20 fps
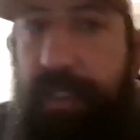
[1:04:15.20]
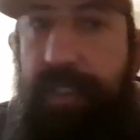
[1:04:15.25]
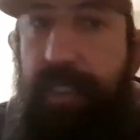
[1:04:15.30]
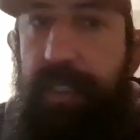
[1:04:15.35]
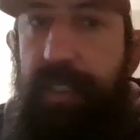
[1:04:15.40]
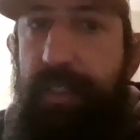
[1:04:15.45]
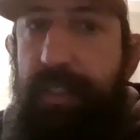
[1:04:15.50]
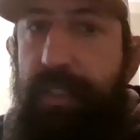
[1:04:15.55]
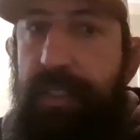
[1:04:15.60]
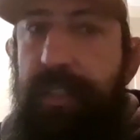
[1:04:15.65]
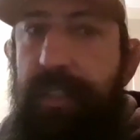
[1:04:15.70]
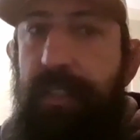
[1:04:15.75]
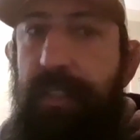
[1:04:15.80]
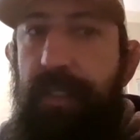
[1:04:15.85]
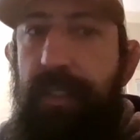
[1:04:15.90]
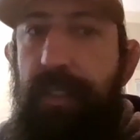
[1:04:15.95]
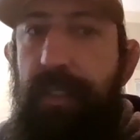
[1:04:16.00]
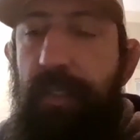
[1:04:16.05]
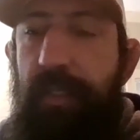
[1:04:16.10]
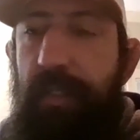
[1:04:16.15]
this
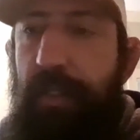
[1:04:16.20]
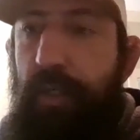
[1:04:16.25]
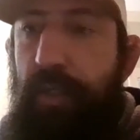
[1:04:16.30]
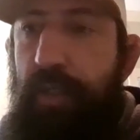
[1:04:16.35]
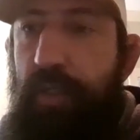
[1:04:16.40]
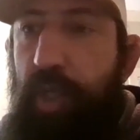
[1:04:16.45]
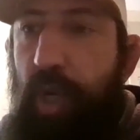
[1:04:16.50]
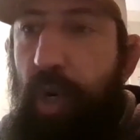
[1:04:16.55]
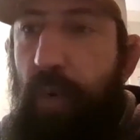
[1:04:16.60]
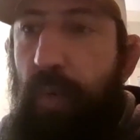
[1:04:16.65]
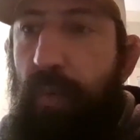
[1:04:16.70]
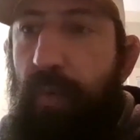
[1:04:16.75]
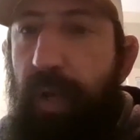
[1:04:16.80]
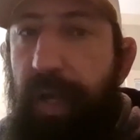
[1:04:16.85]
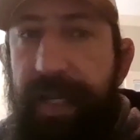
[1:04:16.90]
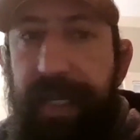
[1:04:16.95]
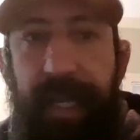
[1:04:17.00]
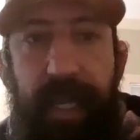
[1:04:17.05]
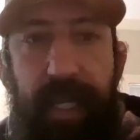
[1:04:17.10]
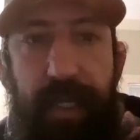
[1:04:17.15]
is you don't
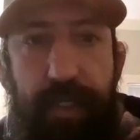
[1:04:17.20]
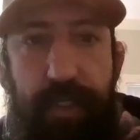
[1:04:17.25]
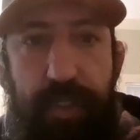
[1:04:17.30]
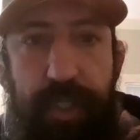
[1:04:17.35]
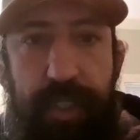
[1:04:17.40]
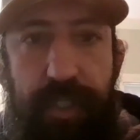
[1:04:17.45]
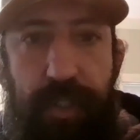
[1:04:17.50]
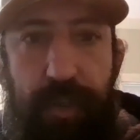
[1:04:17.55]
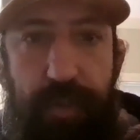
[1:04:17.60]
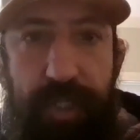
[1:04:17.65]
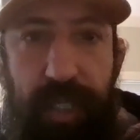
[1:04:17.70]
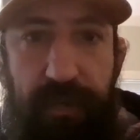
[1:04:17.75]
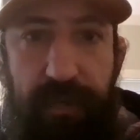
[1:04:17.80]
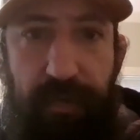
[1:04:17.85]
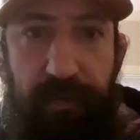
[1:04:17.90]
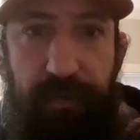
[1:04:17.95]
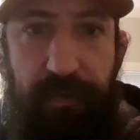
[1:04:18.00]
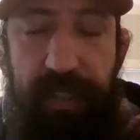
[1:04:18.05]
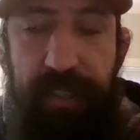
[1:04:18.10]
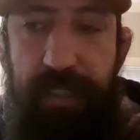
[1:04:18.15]
like, yeah, jiu-jitsu
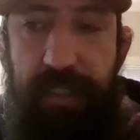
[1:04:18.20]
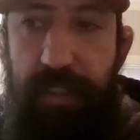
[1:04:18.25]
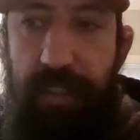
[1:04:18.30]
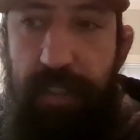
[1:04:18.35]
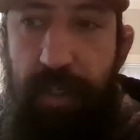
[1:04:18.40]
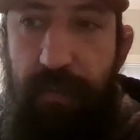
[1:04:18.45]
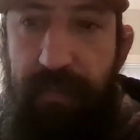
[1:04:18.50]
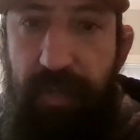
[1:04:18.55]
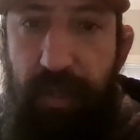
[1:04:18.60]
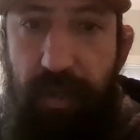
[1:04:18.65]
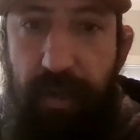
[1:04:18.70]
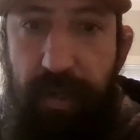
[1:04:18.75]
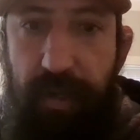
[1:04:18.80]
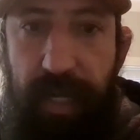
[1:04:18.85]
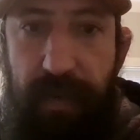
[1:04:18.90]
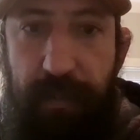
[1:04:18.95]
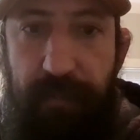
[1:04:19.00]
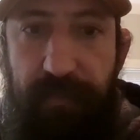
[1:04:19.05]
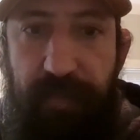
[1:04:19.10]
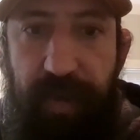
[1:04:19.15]
self-defense, you have to learn
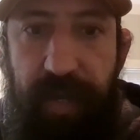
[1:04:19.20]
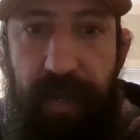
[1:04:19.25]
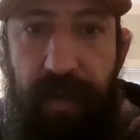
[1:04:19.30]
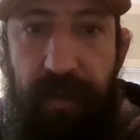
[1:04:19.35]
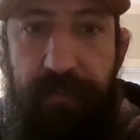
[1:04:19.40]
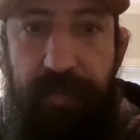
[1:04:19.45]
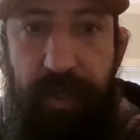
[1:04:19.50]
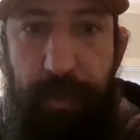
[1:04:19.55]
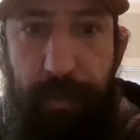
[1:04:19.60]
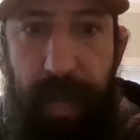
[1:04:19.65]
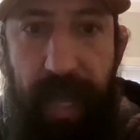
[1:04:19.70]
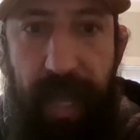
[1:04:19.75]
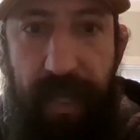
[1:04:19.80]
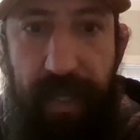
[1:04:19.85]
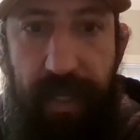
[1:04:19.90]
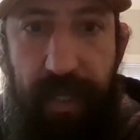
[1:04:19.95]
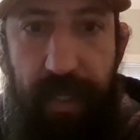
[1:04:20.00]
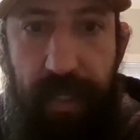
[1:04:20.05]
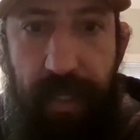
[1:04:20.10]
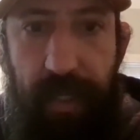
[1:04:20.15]
how to fight off your
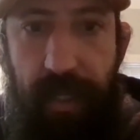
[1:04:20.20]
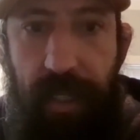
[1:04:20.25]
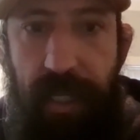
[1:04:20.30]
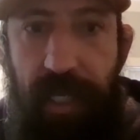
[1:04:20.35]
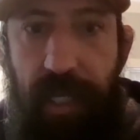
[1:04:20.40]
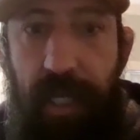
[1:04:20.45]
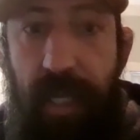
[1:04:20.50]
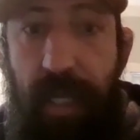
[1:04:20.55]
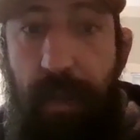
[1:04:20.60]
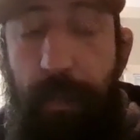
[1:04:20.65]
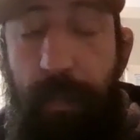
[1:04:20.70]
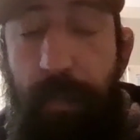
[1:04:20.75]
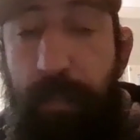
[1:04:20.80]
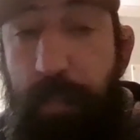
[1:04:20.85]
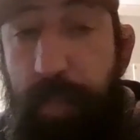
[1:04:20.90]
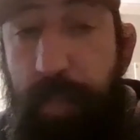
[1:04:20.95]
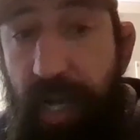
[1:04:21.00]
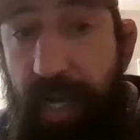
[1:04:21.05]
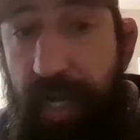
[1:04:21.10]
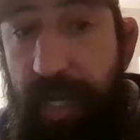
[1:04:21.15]
back. Yeah.
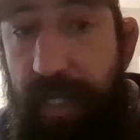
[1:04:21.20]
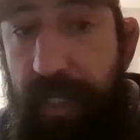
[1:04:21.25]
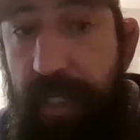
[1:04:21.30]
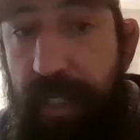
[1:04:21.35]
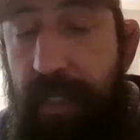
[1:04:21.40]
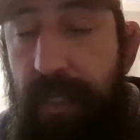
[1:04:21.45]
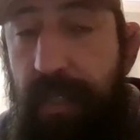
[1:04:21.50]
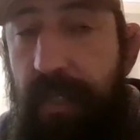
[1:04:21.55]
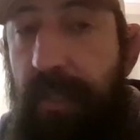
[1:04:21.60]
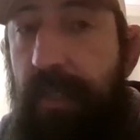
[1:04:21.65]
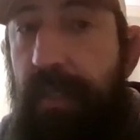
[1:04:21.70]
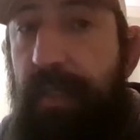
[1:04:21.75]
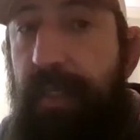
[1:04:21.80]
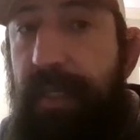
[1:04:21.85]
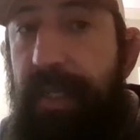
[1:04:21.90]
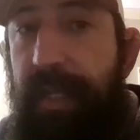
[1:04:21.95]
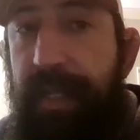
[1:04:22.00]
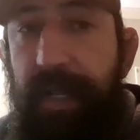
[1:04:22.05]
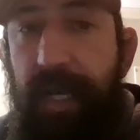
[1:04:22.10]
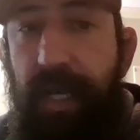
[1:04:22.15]
But
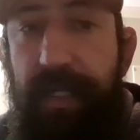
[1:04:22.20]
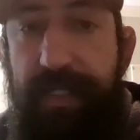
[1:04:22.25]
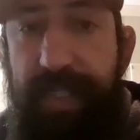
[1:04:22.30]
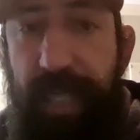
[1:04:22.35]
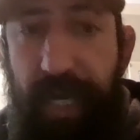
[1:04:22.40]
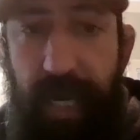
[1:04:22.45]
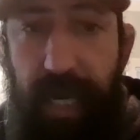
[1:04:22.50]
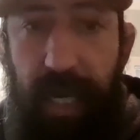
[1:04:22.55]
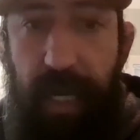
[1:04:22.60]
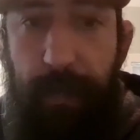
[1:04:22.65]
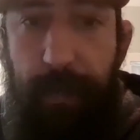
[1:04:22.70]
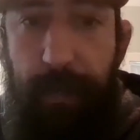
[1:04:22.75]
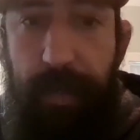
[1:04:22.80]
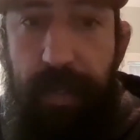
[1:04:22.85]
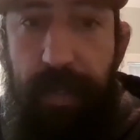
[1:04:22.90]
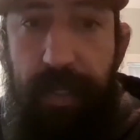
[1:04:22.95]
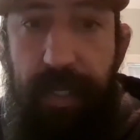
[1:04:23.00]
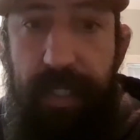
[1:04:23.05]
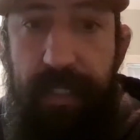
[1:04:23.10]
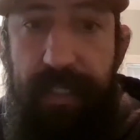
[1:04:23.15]
getting on top
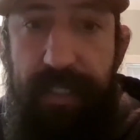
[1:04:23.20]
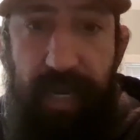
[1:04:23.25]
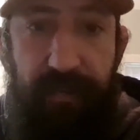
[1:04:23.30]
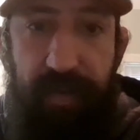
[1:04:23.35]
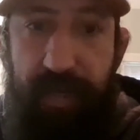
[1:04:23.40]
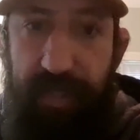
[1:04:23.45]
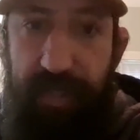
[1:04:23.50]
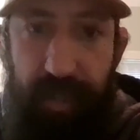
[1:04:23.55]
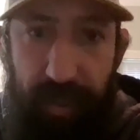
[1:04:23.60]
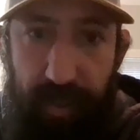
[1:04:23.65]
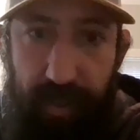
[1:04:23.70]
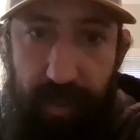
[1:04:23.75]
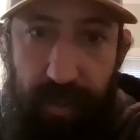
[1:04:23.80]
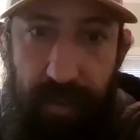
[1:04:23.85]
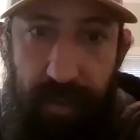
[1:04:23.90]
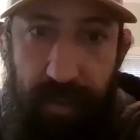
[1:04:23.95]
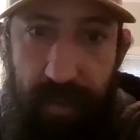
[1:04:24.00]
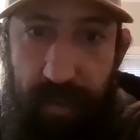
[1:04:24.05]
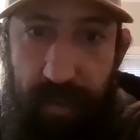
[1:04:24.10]
is everything.